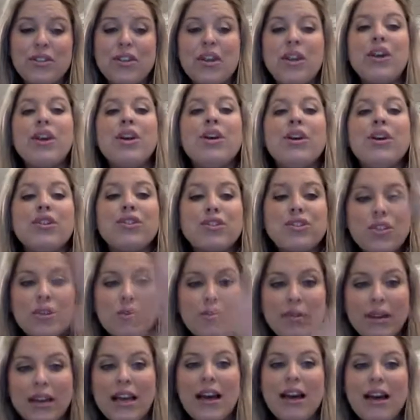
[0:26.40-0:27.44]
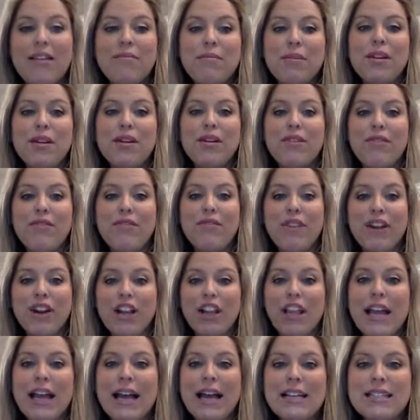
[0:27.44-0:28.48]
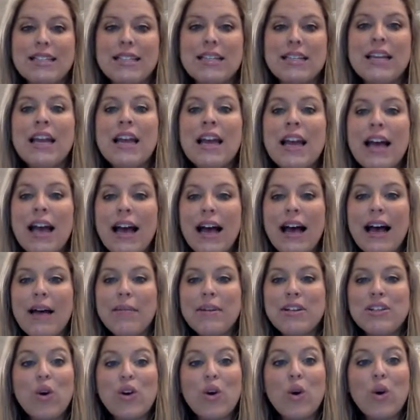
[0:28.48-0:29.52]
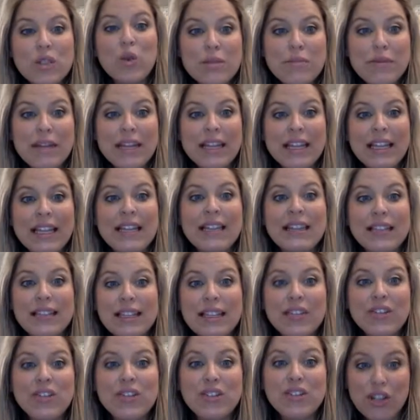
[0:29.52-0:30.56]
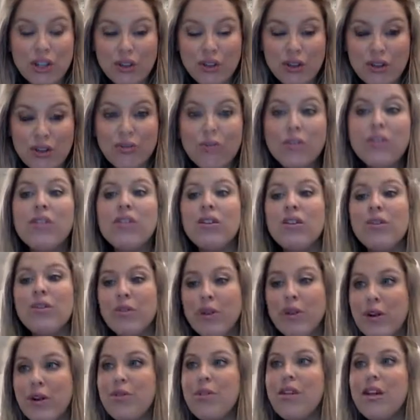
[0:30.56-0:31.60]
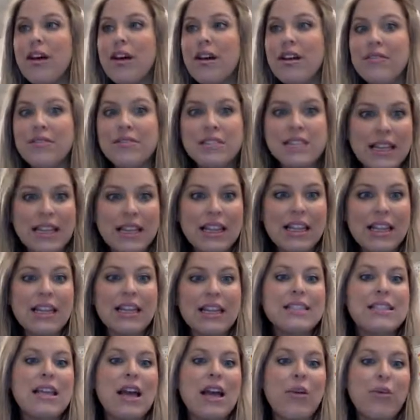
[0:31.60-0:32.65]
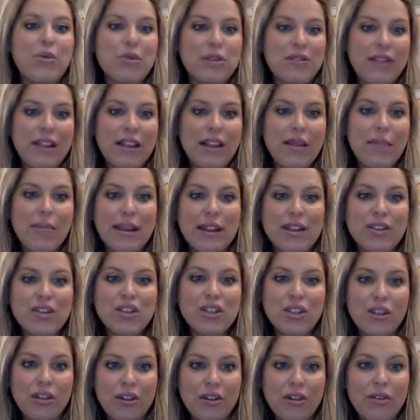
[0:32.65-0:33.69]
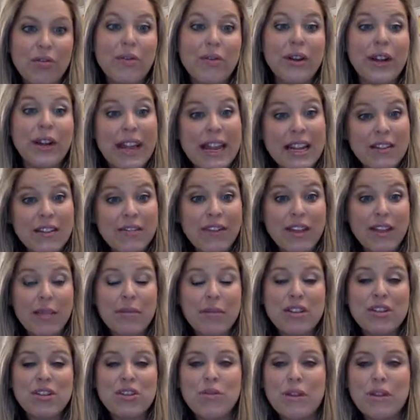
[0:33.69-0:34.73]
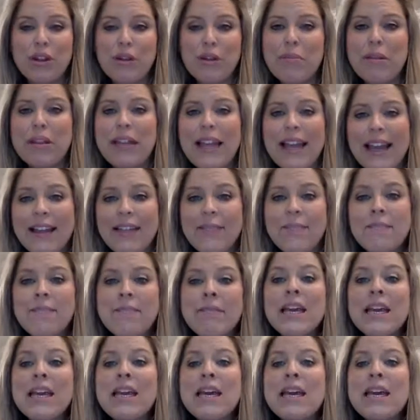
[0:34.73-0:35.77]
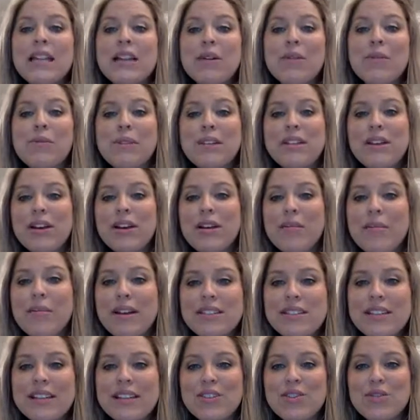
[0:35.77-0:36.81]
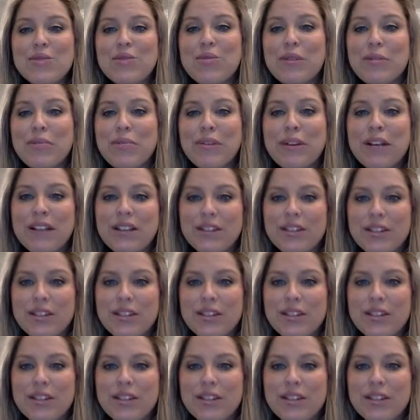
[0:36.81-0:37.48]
to become fertilized and to ultimately lead to the growth of seedlings that will develop into or can develop into a new plant. Now, when we talk about sexual reproduction,